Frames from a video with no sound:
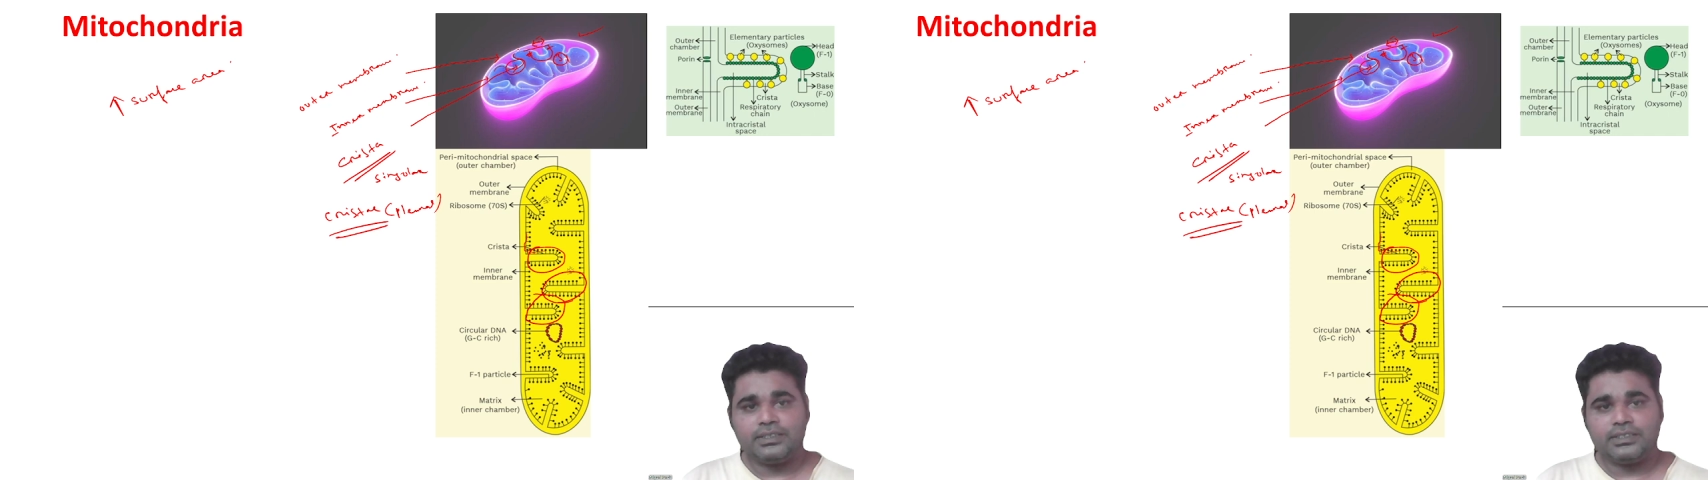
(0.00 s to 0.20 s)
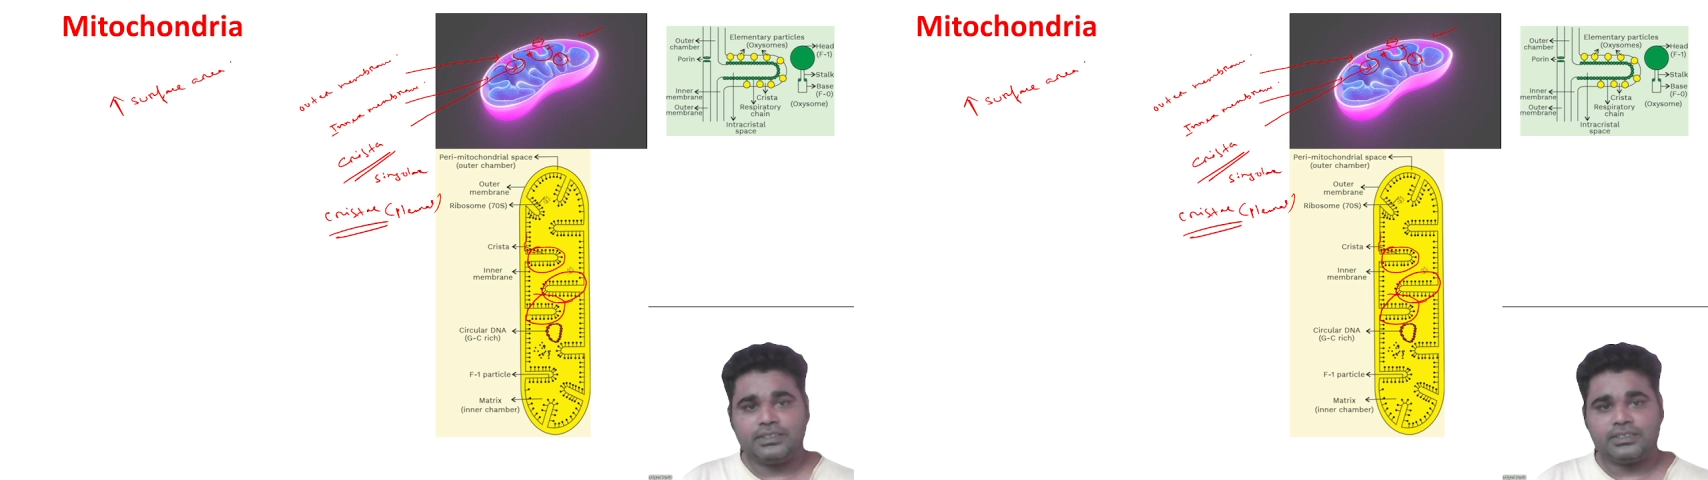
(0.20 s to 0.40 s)

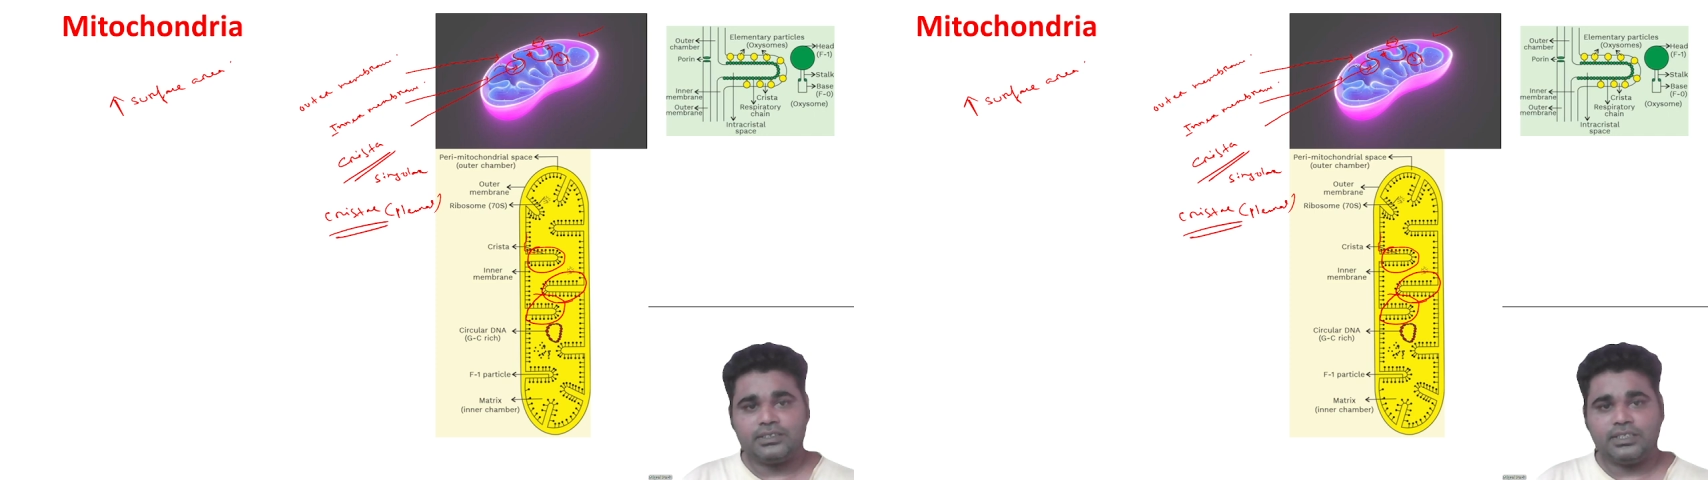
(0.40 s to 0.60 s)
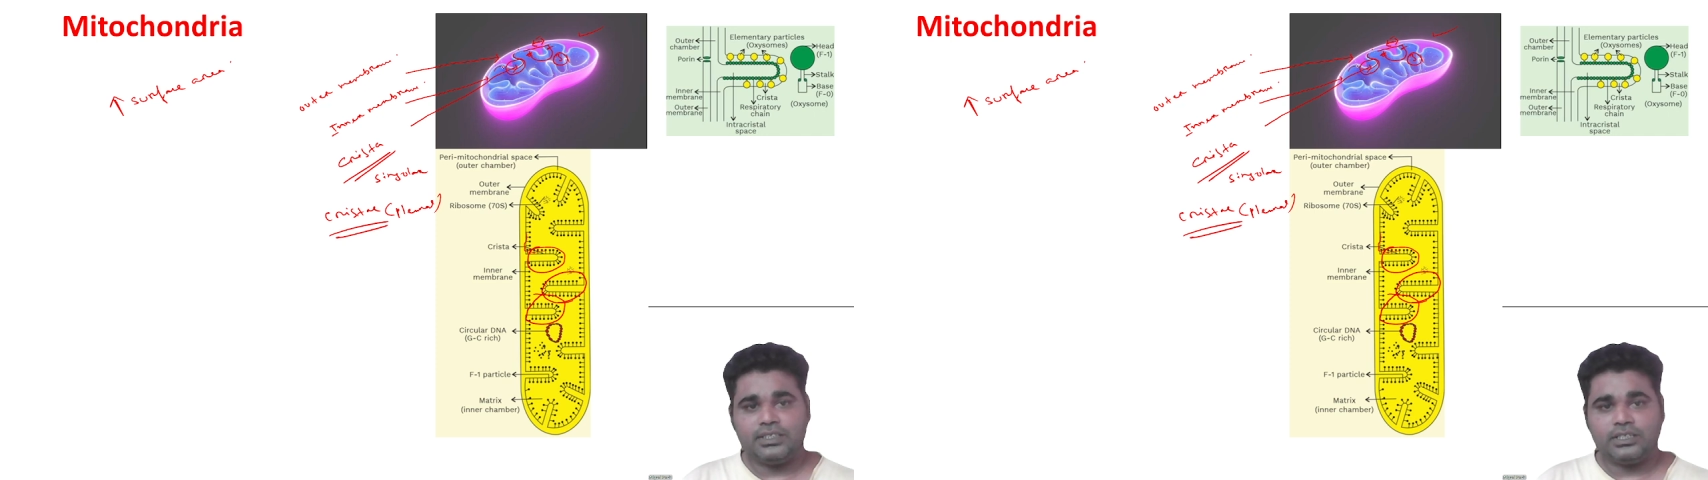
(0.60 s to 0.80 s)
this is
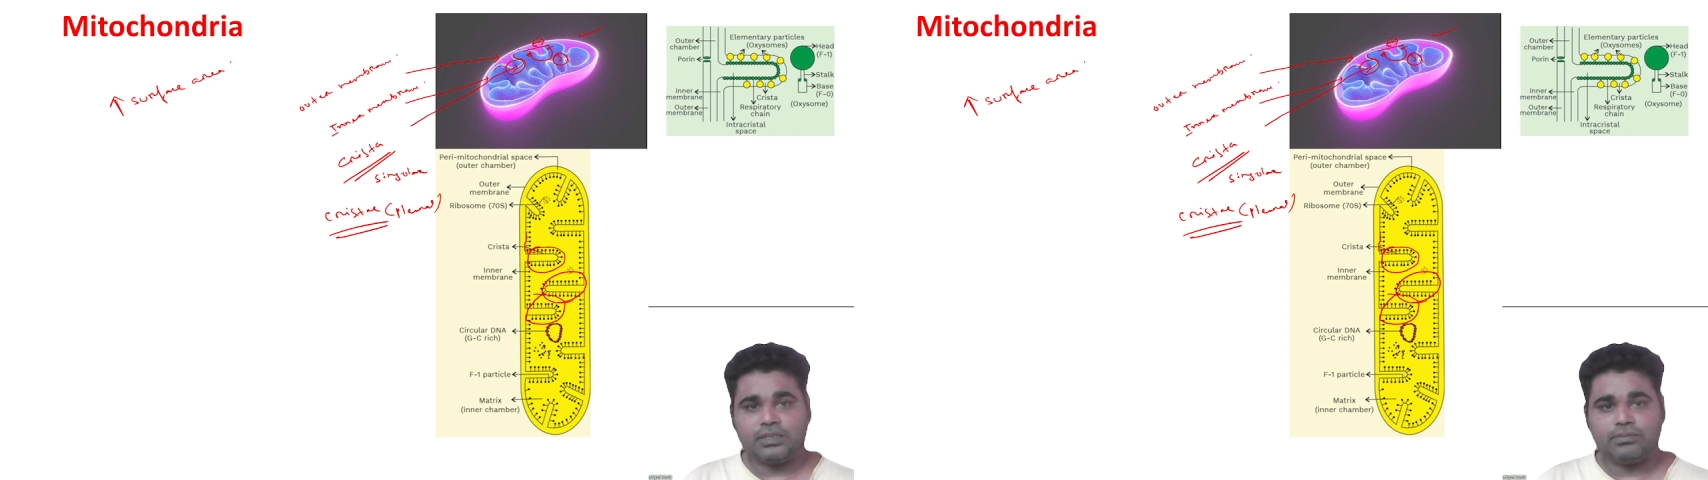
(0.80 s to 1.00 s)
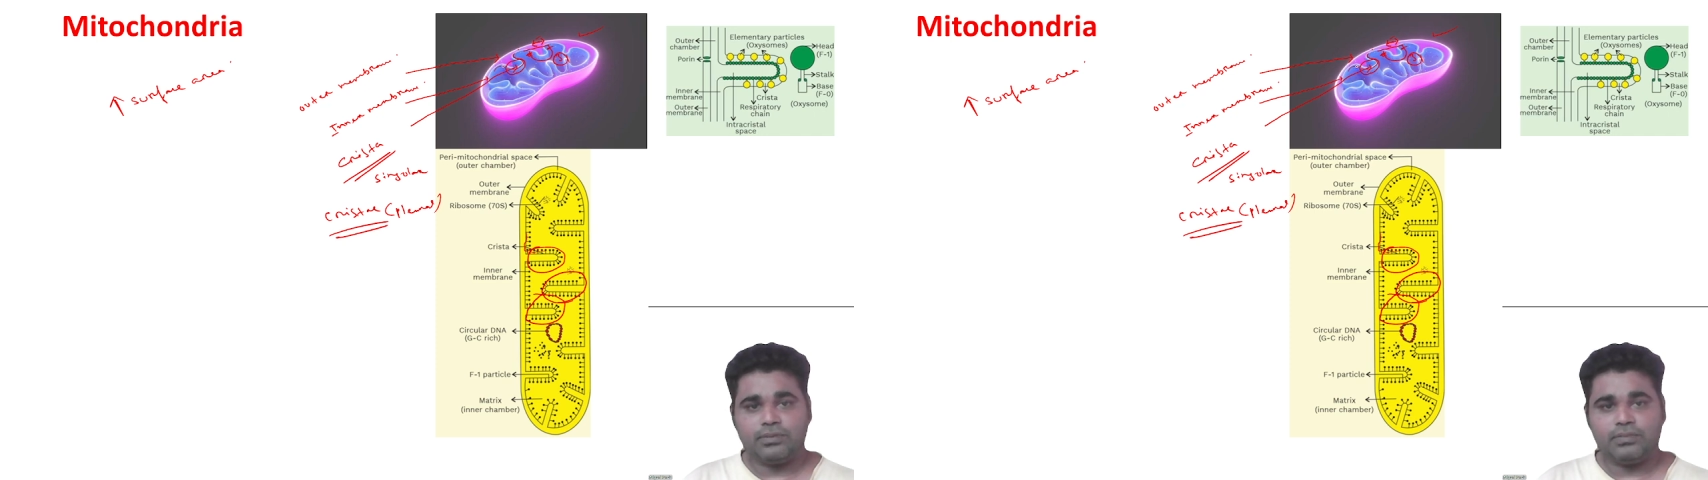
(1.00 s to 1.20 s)
the inner
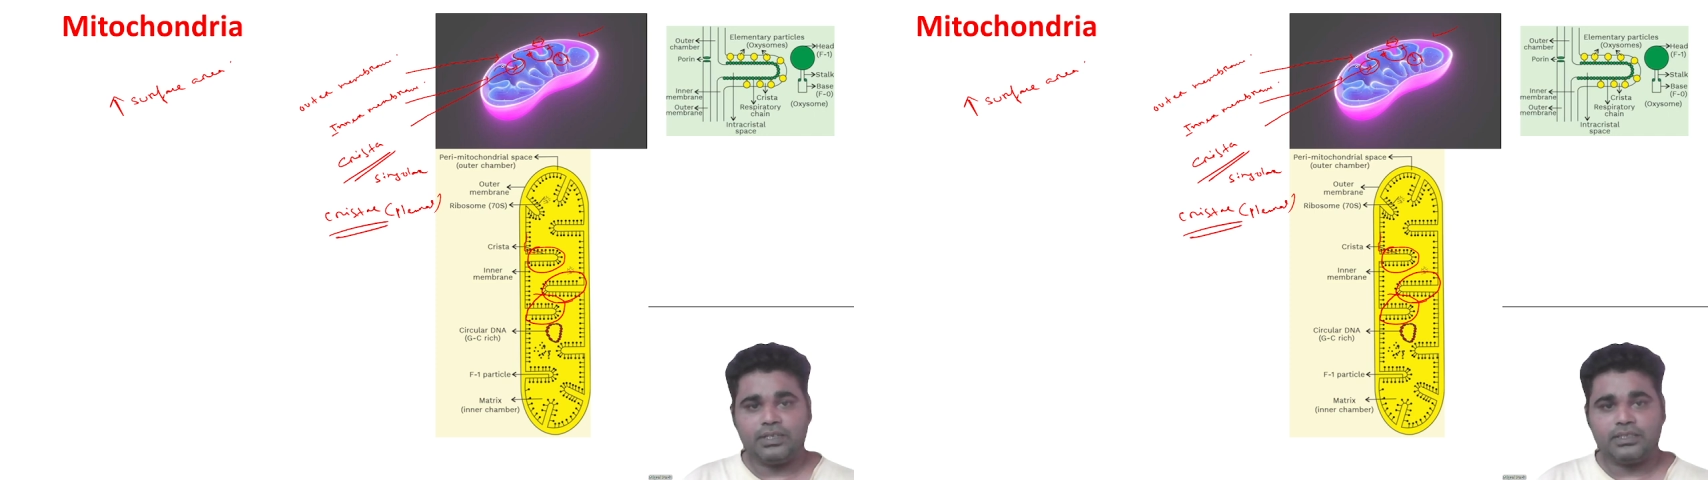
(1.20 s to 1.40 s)
membrane,